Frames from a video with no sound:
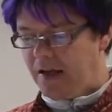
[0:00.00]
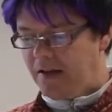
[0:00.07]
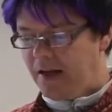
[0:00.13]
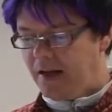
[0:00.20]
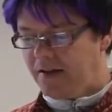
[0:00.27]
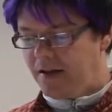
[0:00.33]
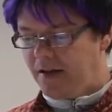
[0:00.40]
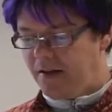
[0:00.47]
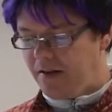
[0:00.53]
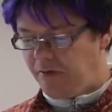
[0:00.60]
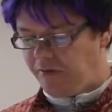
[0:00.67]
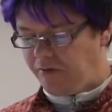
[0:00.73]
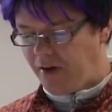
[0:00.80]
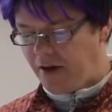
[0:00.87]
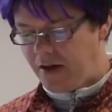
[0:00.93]
Yet in the
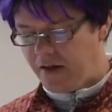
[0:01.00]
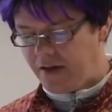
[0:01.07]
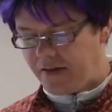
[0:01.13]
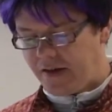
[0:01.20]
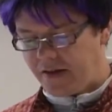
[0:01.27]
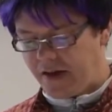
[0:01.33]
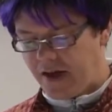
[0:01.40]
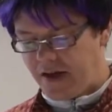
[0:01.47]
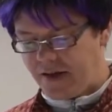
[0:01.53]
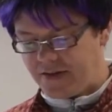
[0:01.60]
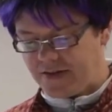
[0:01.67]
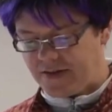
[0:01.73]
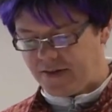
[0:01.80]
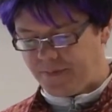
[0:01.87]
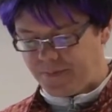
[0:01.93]
fight
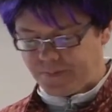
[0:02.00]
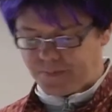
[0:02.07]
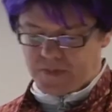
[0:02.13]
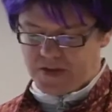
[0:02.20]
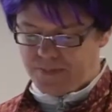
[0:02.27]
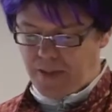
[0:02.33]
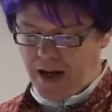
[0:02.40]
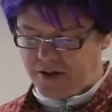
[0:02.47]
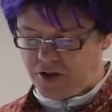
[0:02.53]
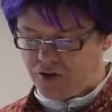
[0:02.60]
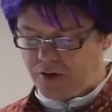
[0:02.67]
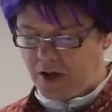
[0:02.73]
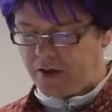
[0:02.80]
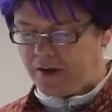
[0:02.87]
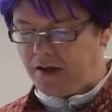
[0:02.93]
against
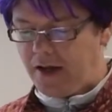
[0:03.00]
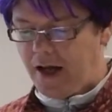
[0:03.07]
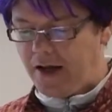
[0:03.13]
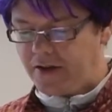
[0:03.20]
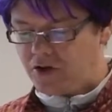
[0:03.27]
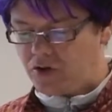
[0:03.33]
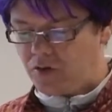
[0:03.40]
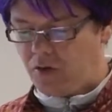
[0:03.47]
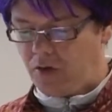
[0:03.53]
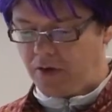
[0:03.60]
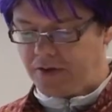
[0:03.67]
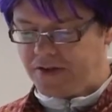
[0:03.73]
patriarchy, hetero or